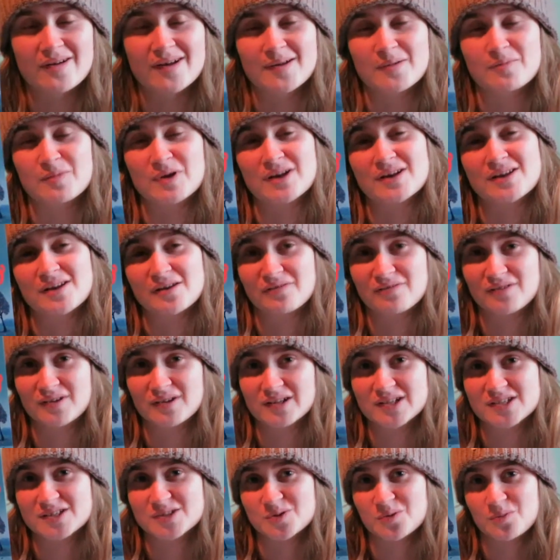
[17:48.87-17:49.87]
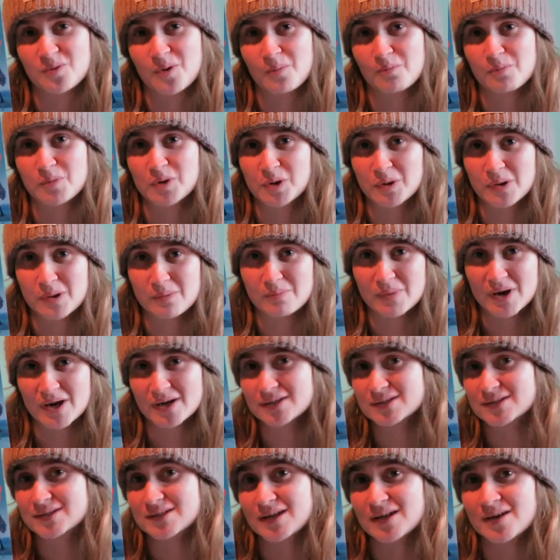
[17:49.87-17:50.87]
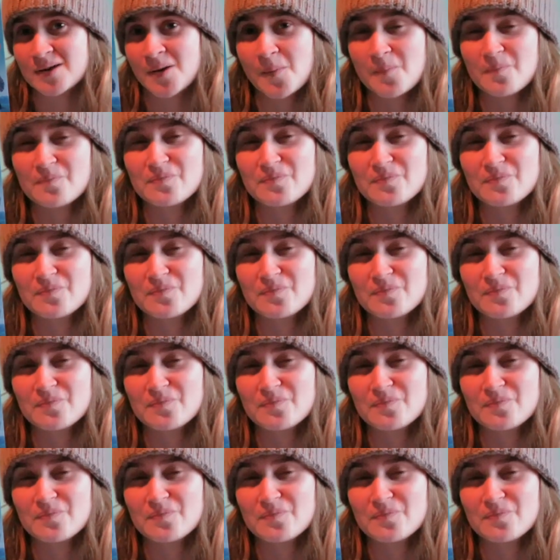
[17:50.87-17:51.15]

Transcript: and a bit differently to what Merlin might see.